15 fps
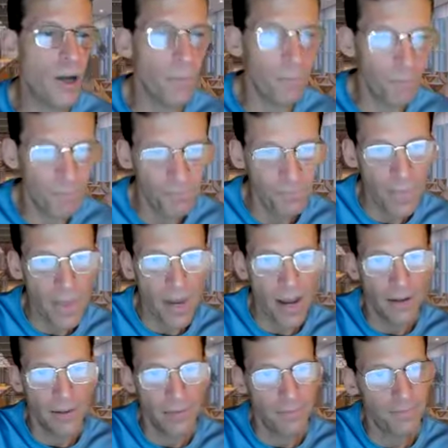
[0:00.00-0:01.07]
so,
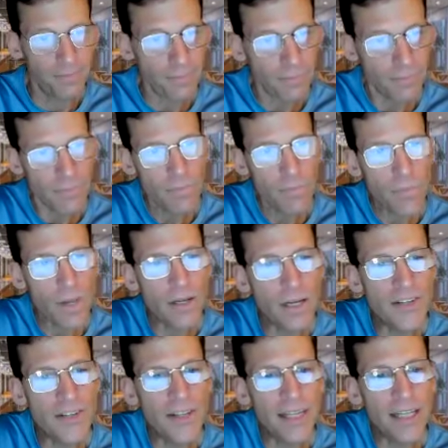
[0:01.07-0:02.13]

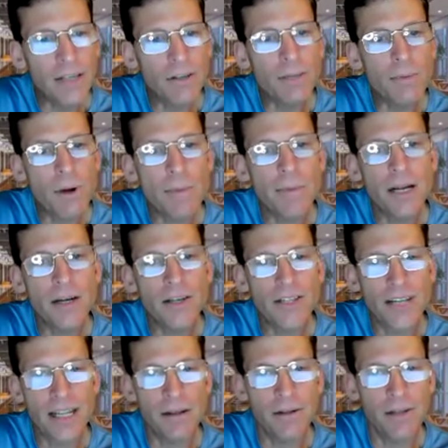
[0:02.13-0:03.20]
does the legal department
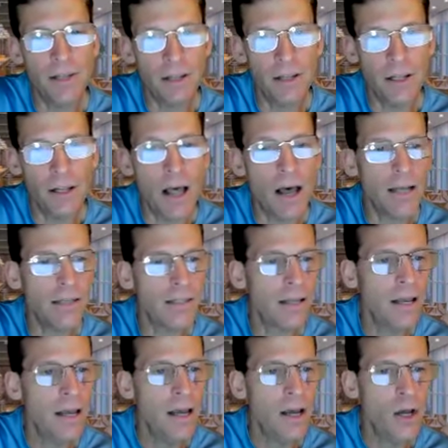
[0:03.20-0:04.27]
understand the, the, the
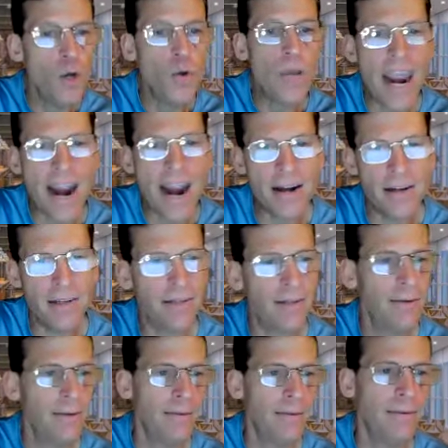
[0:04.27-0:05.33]
laws? Who
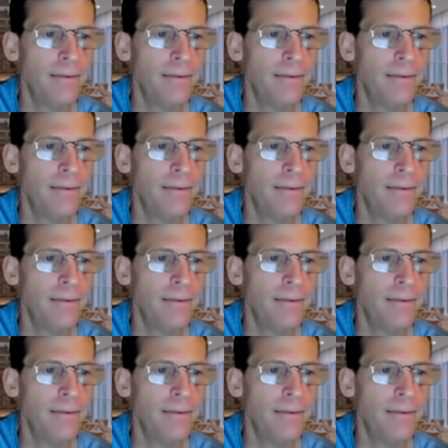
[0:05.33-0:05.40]
cares?